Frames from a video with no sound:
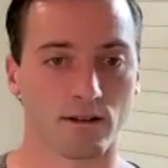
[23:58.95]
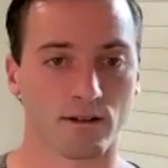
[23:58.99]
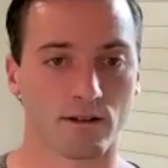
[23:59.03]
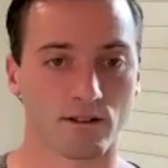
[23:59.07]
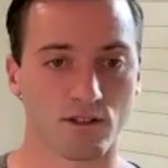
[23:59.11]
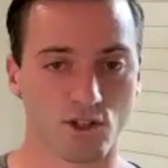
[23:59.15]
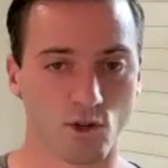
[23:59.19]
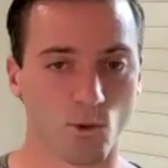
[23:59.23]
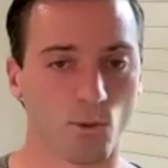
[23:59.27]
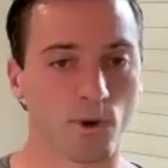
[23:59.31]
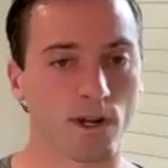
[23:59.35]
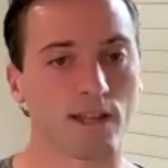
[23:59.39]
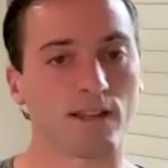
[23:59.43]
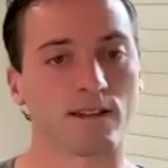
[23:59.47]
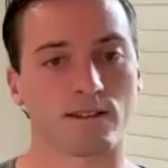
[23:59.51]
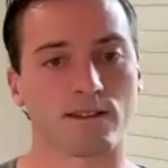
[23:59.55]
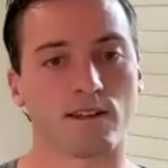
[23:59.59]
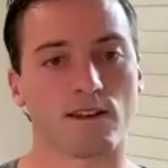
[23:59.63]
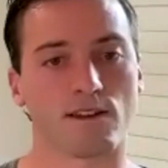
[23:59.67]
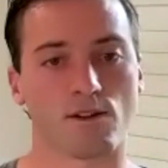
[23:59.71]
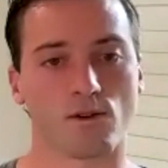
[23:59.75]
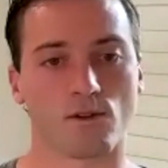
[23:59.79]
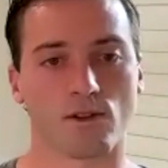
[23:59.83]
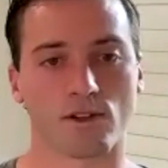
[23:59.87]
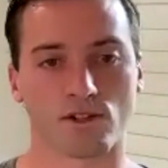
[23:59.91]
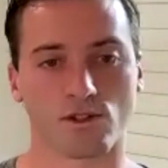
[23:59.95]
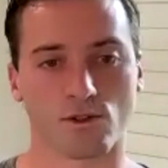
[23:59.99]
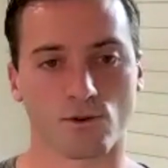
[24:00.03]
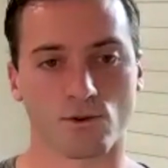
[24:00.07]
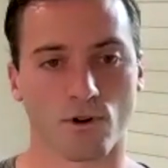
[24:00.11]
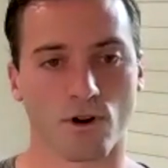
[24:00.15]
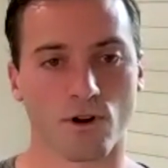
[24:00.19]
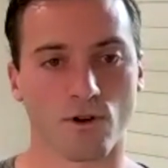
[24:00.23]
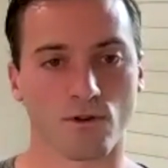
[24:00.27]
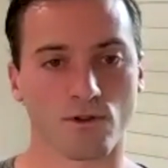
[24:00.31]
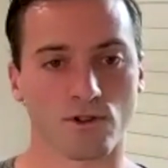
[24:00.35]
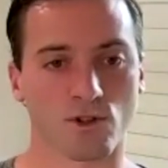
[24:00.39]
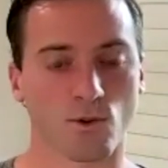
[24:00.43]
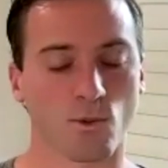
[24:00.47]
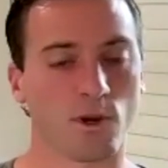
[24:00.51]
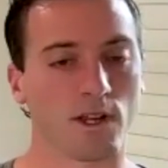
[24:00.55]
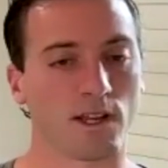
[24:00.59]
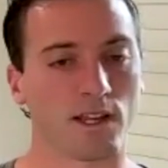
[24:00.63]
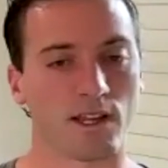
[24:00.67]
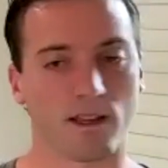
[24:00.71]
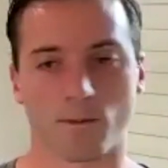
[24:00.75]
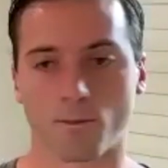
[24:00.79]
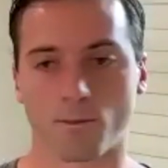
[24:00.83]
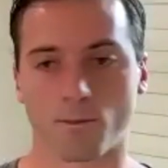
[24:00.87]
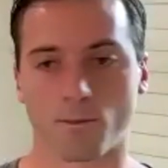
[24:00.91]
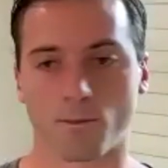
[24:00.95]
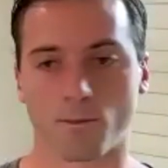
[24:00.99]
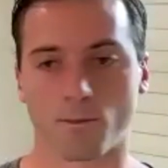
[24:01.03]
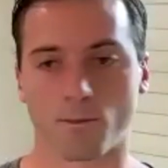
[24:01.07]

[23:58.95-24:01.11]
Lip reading: so we continue this growth, so we get